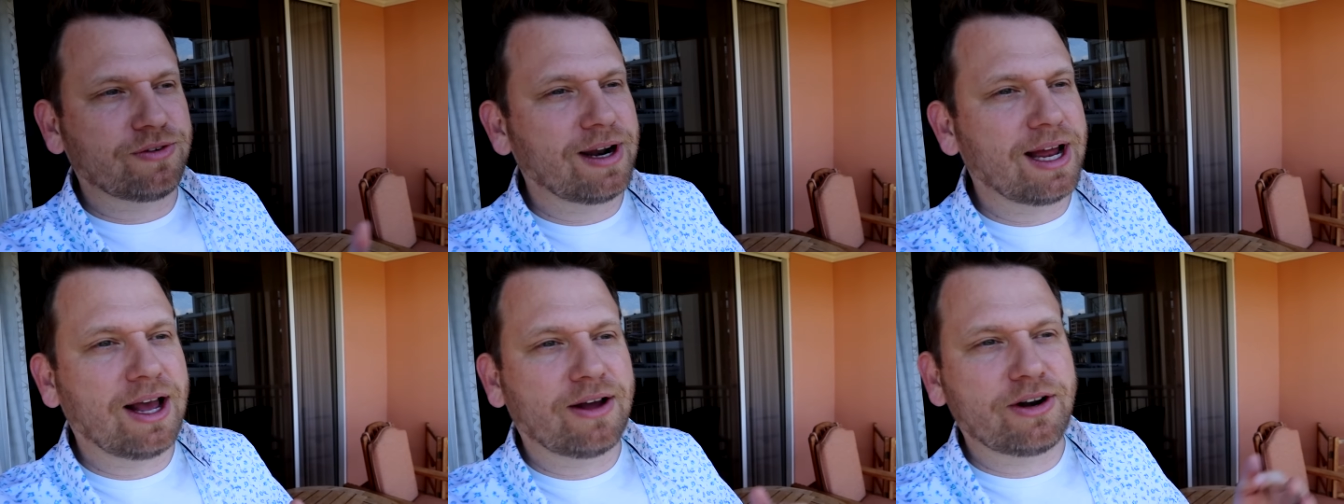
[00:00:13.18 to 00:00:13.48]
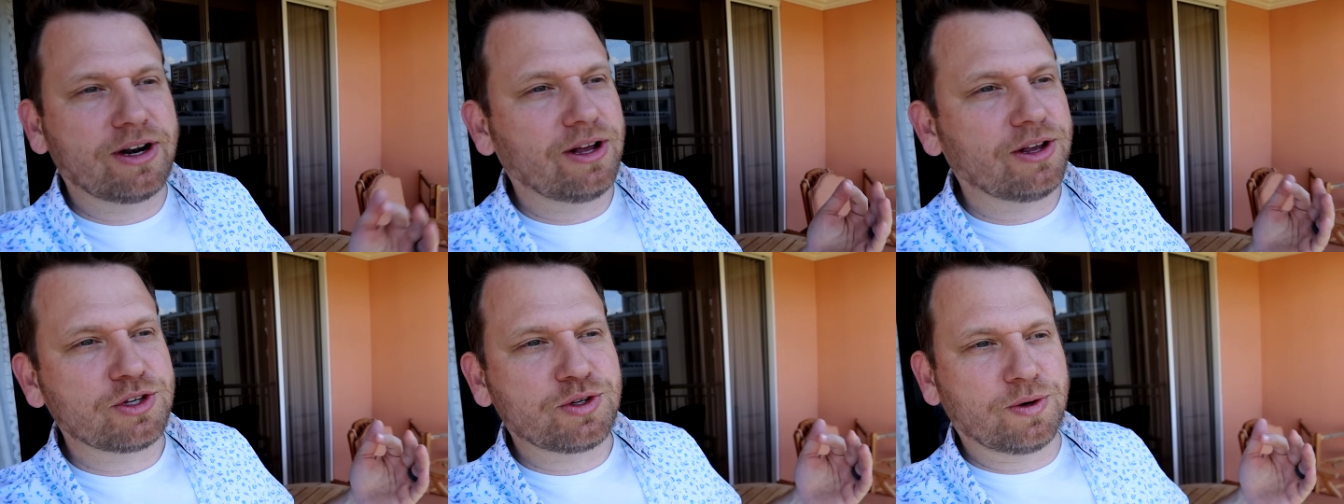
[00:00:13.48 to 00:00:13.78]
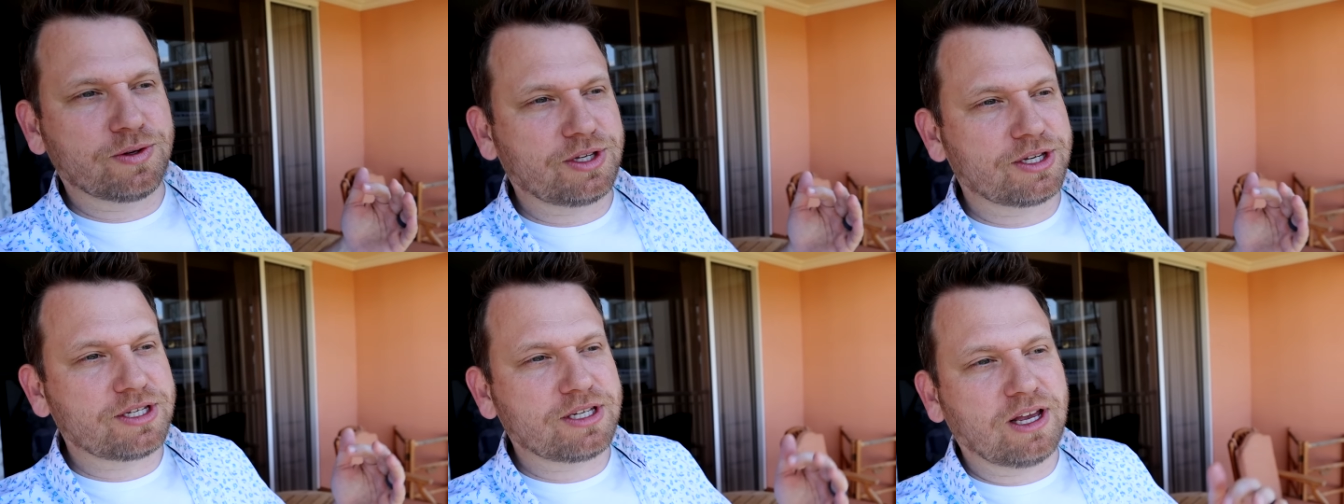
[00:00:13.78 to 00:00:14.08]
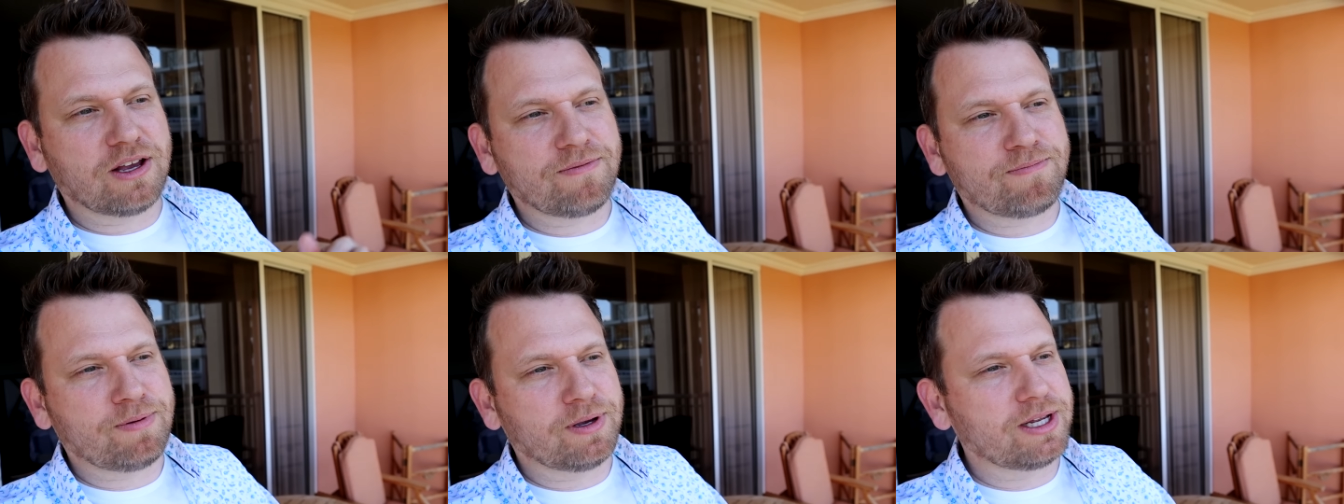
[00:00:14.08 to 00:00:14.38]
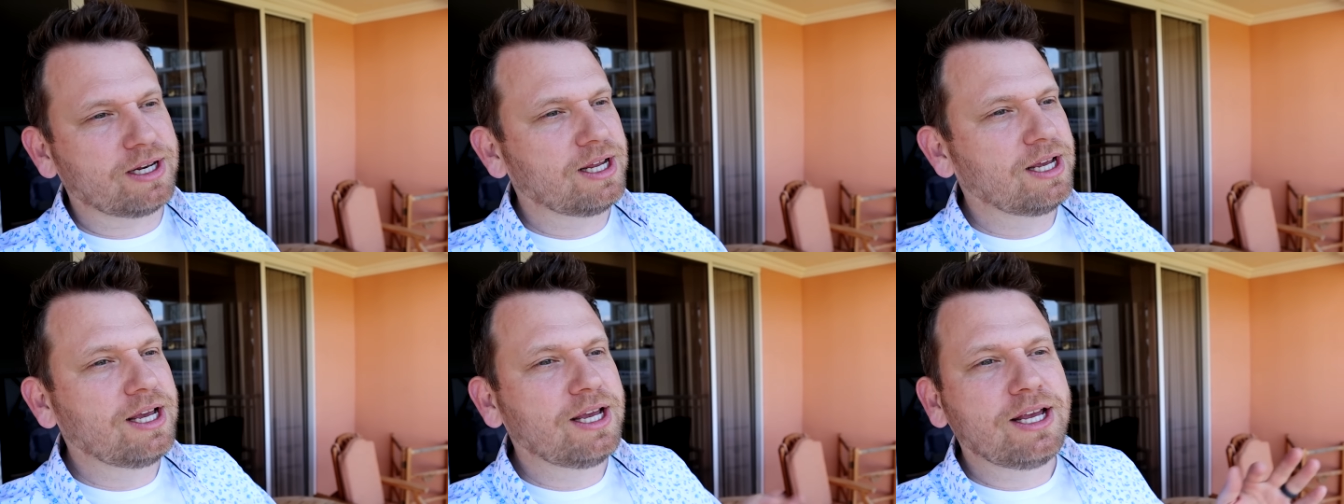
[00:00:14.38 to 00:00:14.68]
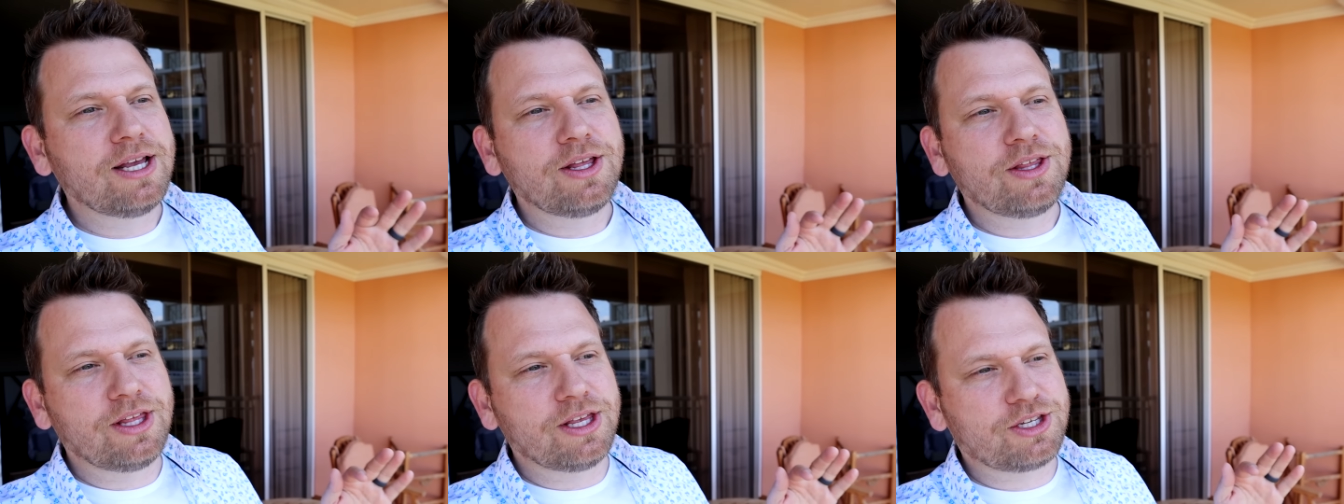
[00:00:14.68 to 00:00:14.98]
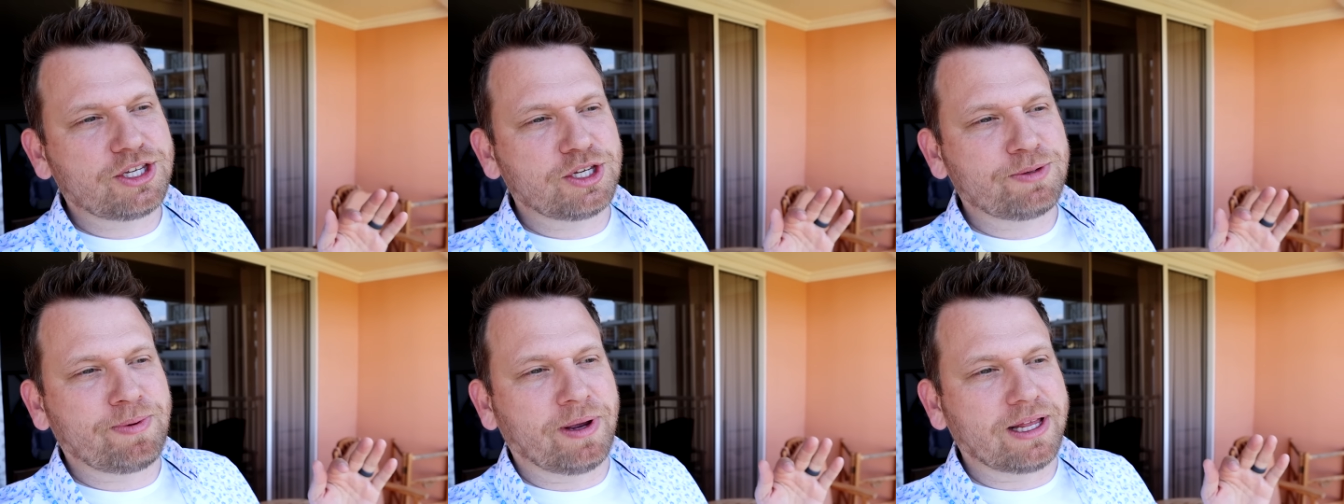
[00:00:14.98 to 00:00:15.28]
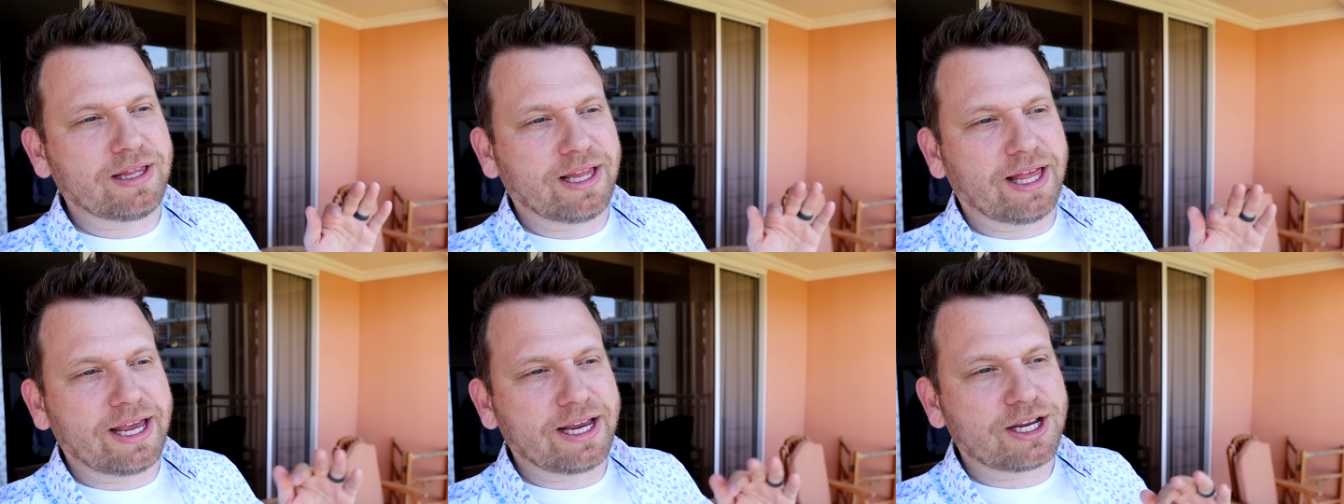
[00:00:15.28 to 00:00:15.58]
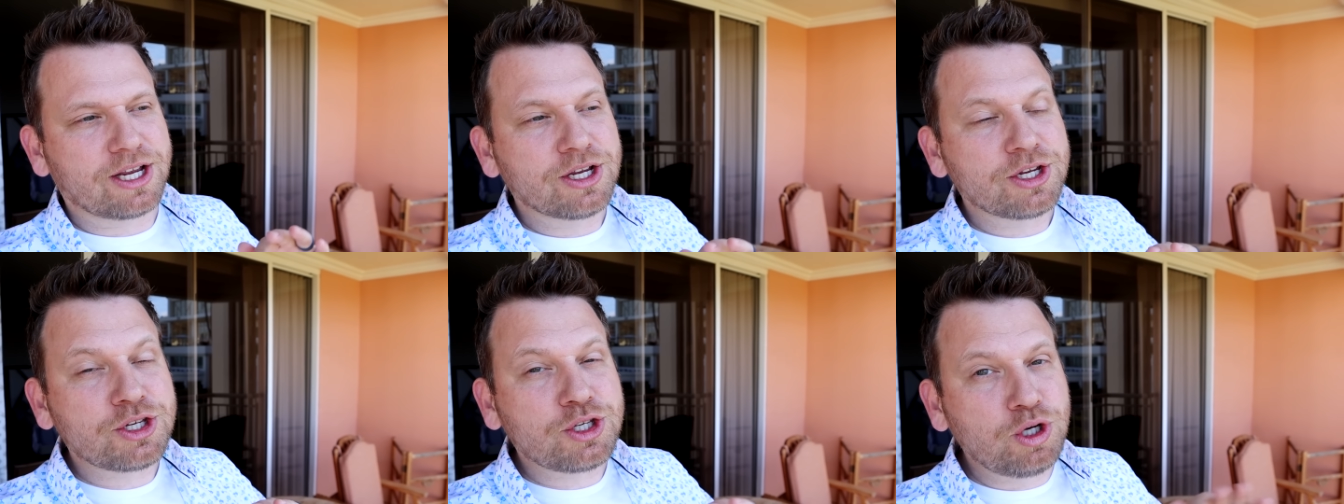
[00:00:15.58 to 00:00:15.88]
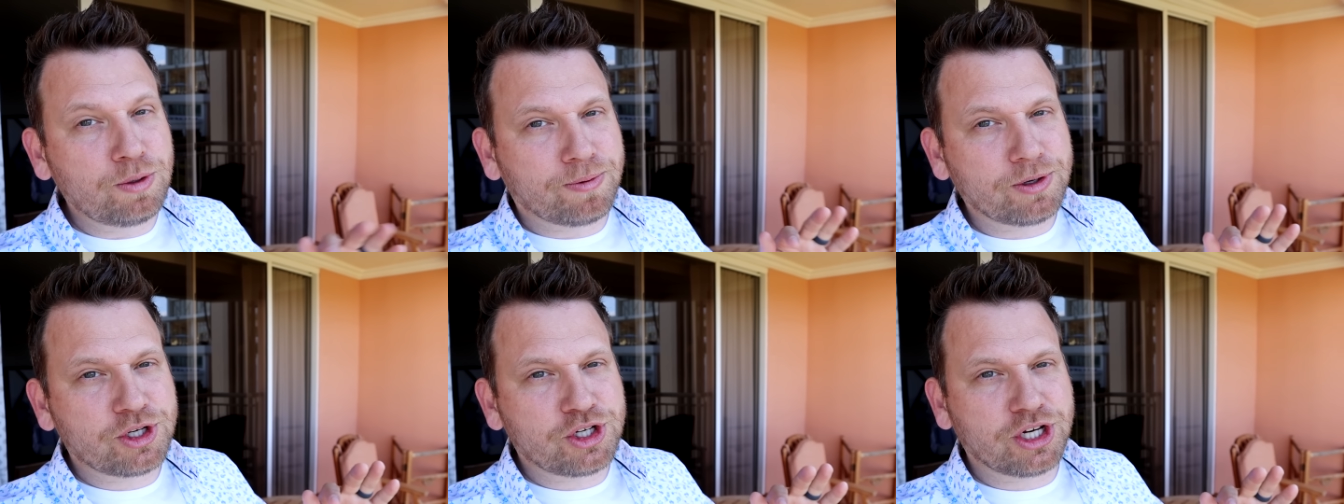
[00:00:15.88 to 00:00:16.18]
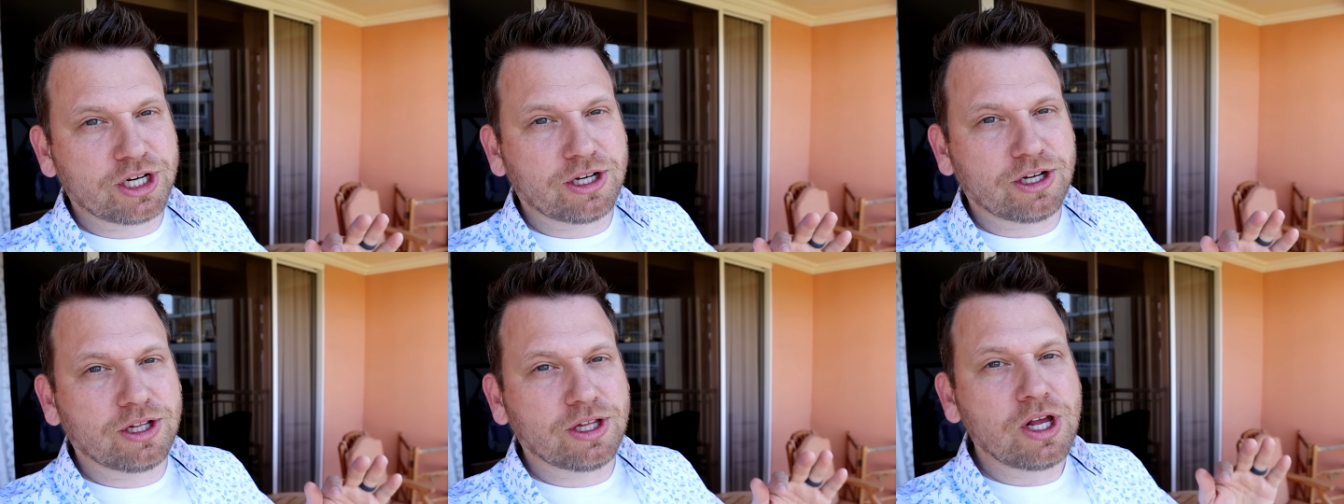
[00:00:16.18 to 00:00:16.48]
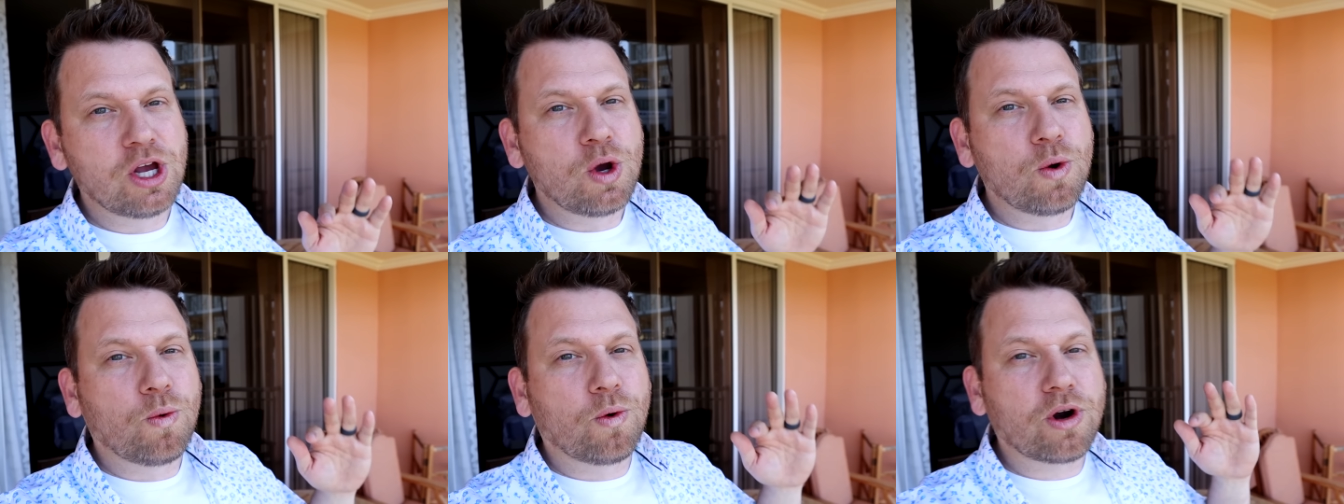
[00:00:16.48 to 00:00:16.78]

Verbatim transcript: around and all sorts of stuff, but this has been like super chill.